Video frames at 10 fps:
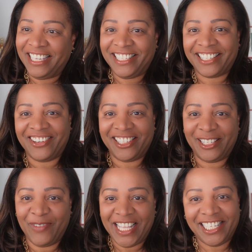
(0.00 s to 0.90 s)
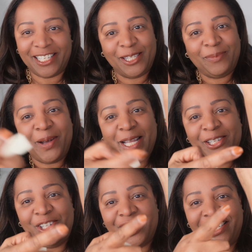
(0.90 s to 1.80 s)
these cosmetic
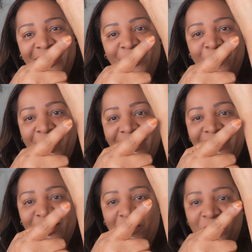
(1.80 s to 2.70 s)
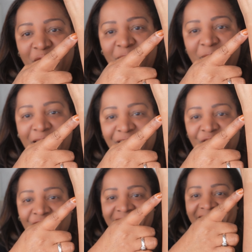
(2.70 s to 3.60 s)
sponges to make some
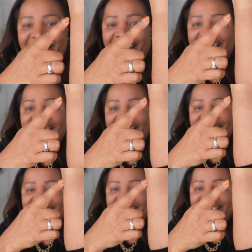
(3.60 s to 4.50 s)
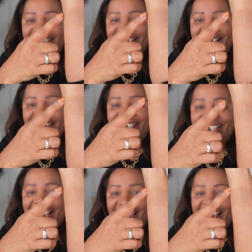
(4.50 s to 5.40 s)
swatches. This is
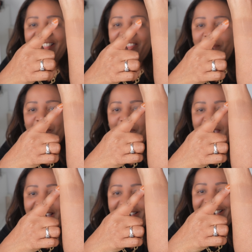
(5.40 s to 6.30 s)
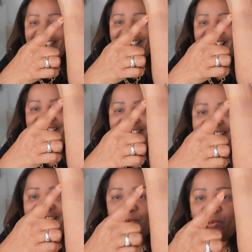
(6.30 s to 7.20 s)
here the
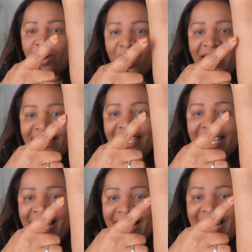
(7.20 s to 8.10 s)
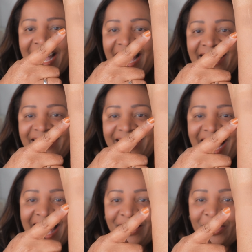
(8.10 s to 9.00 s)
BD91 and
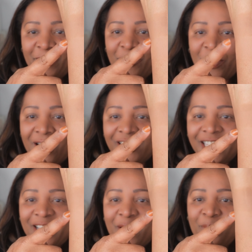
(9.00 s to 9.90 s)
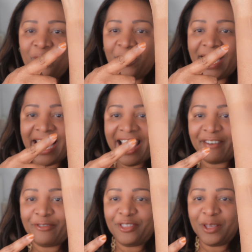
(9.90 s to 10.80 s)
at the bottom we
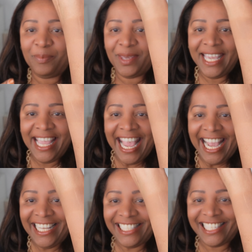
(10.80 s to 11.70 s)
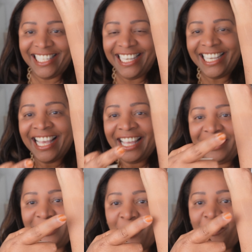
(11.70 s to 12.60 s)
have the B80.
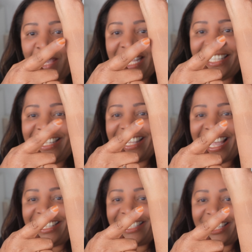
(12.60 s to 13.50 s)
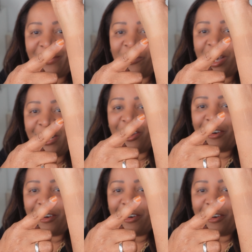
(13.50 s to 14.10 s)
The BD91,